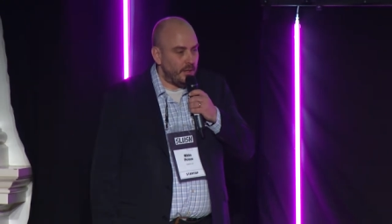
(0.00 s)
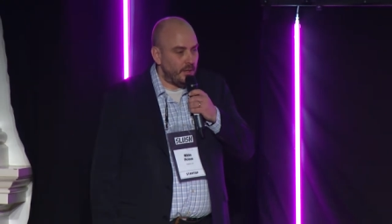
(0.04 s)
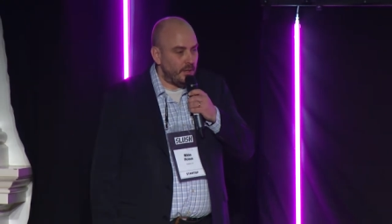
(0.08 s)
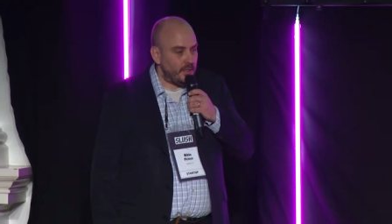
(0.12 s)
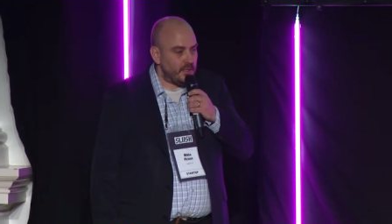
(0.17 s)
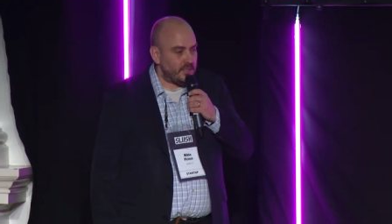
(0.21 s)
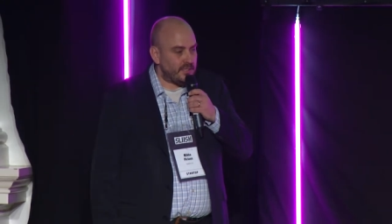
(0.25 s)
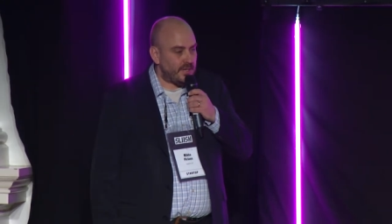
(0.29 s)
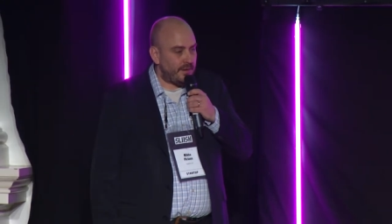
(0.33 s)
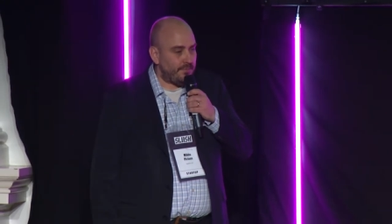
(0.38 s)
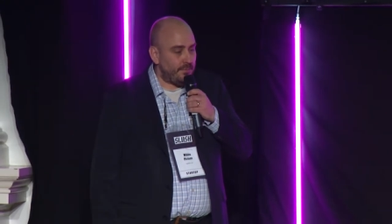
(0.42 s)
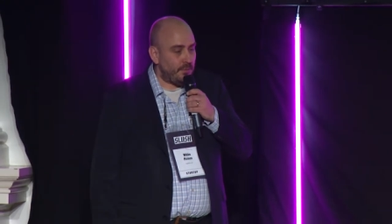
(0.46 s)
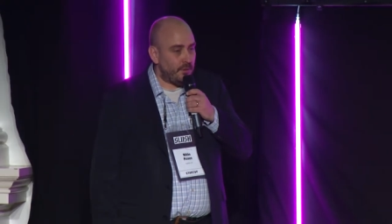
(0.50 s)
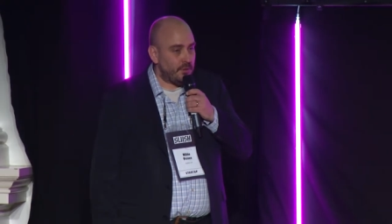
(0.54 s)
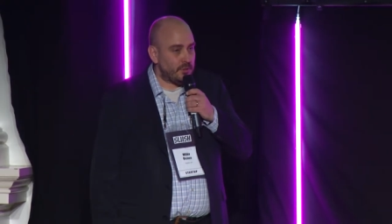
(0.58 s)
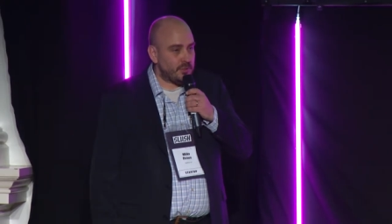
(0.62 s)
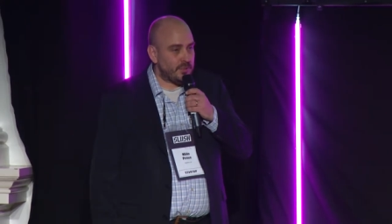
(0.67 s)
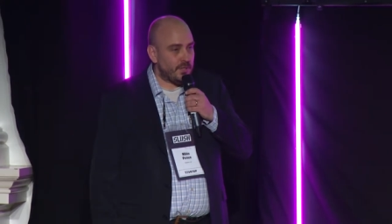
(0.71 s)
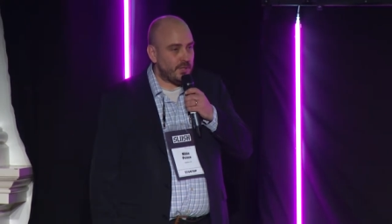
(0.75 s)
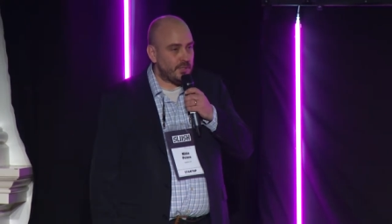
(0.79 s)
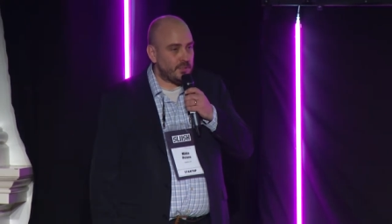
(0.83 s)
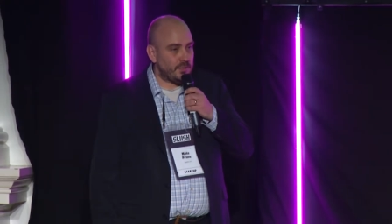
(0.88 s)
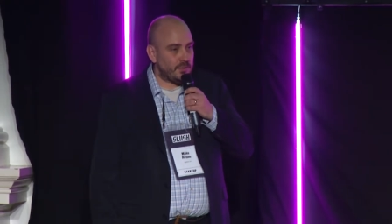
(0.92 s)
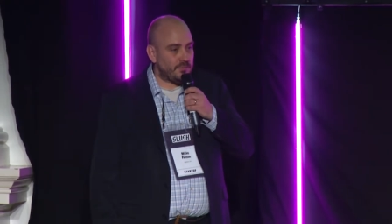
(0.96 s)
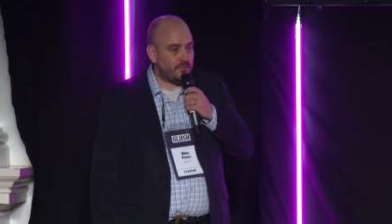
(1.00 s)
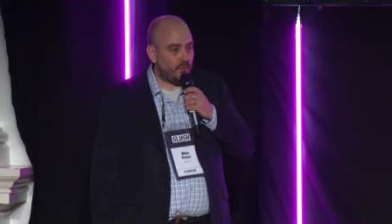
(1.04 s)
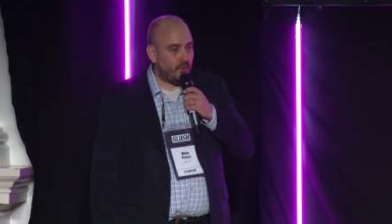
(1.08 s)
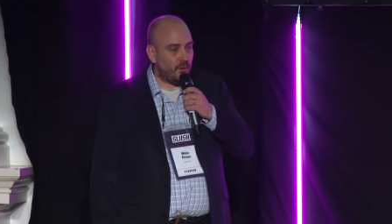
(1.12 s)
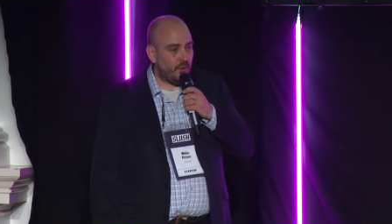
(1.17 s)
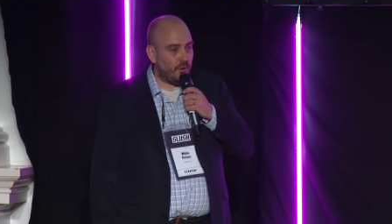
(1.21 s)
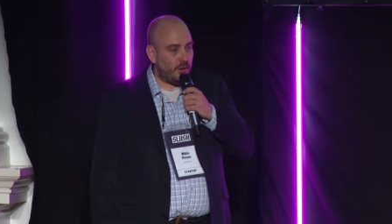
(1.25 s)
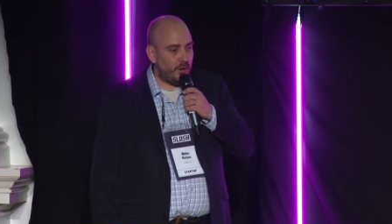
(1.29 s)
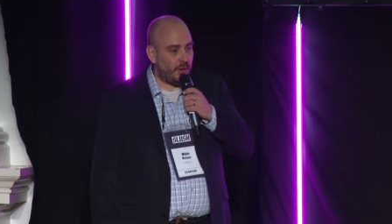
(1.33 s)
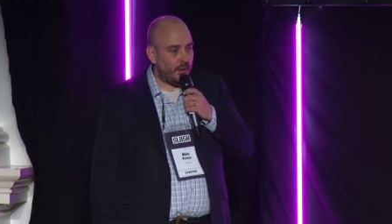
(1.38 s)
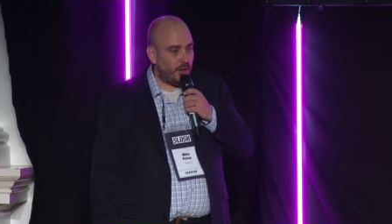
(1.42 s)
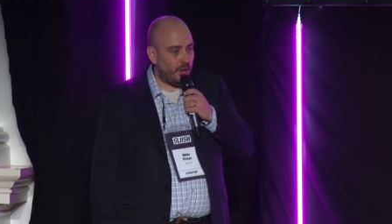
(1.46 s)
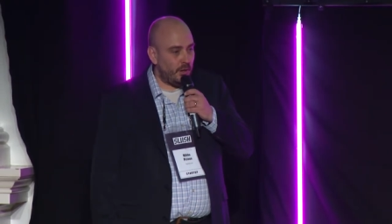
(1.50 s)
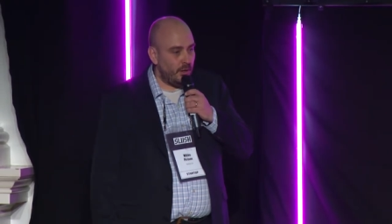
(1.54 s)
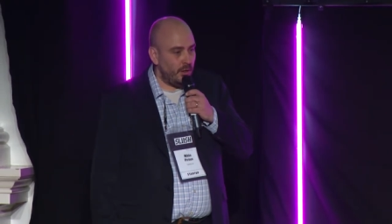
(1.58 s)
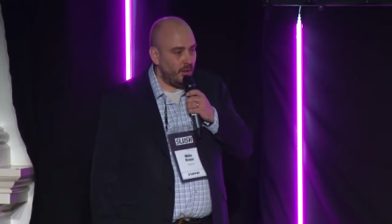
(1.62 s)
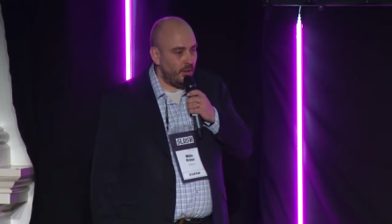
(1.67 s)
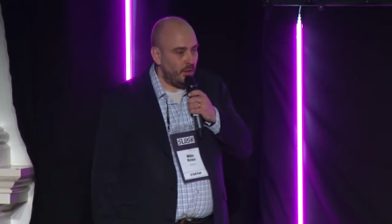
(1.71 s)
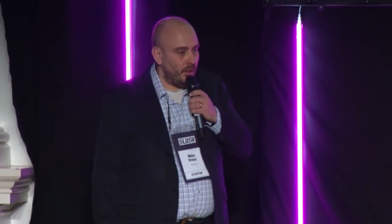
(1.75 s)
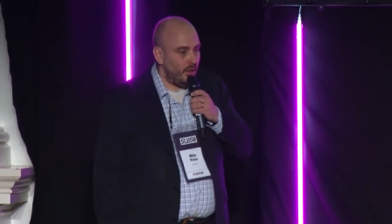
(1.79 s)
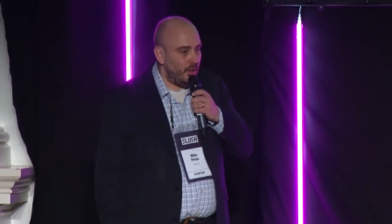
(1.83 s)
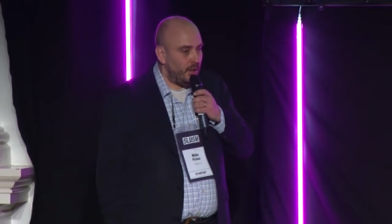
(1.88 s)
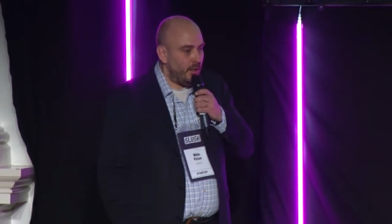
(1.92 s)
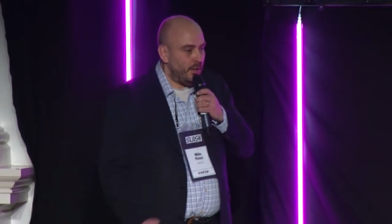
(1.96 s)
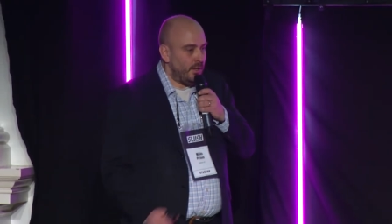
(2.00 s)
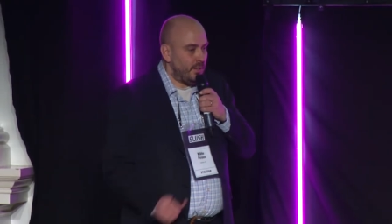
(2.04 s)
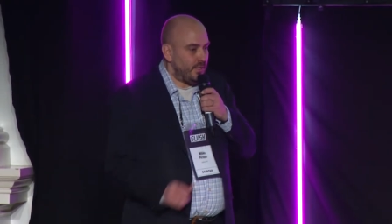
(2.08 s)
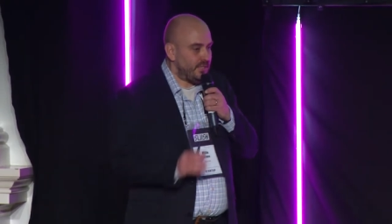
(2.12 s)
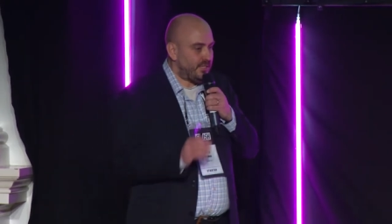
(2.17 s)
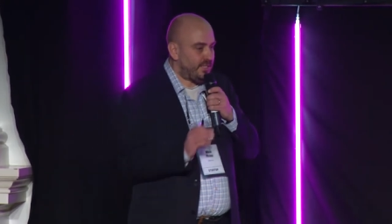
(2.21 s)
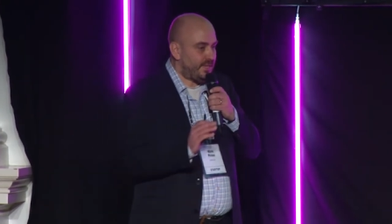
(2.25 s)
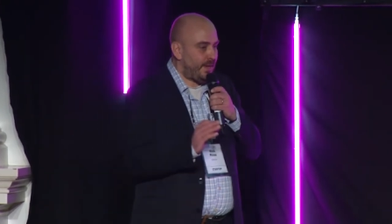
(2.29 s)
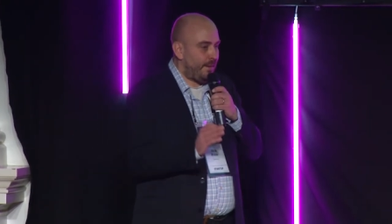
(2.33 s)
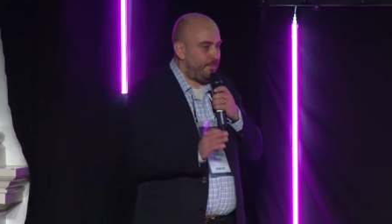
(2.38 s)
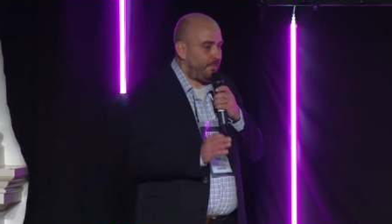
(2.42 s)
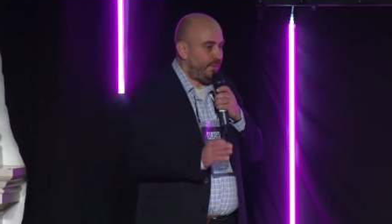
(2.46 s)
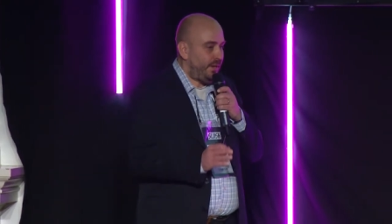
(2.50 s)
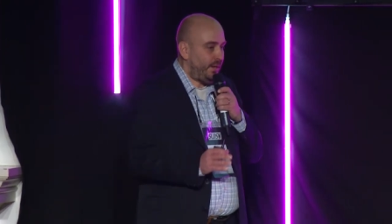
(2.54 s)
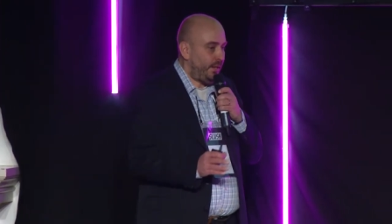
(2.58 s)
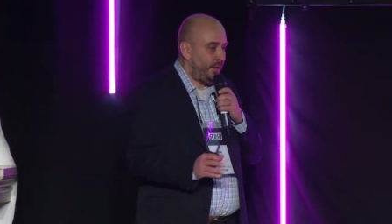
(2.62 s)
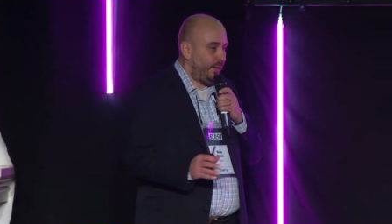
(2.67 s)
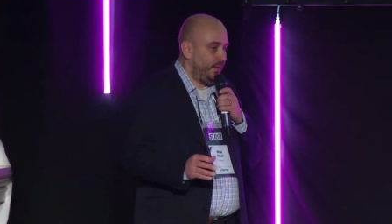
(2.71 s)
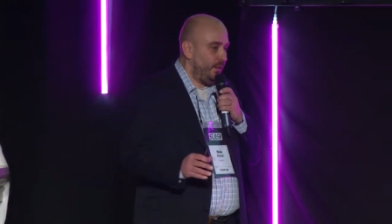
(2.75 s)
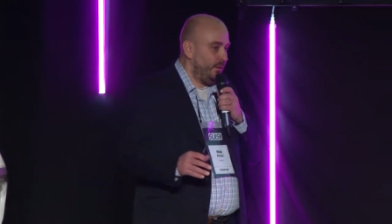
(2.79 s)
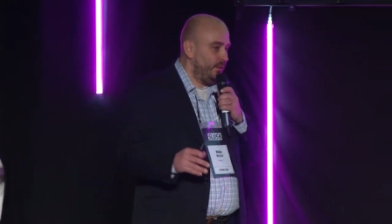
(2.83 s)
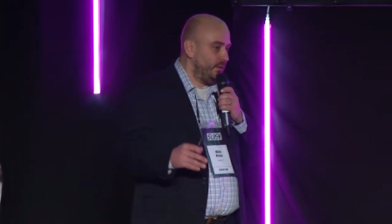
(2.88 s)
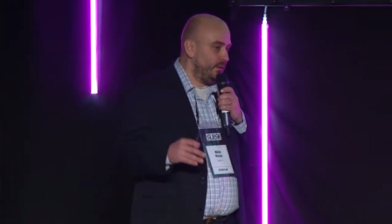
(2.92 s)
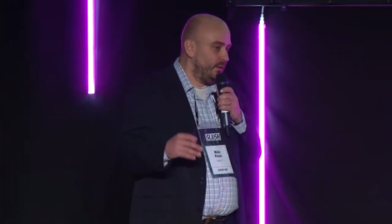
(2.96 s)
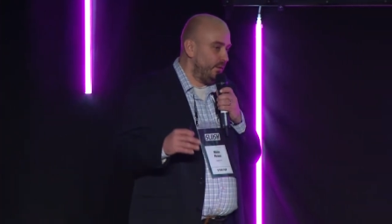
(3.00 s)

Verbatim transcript: Zapflow stands for zapping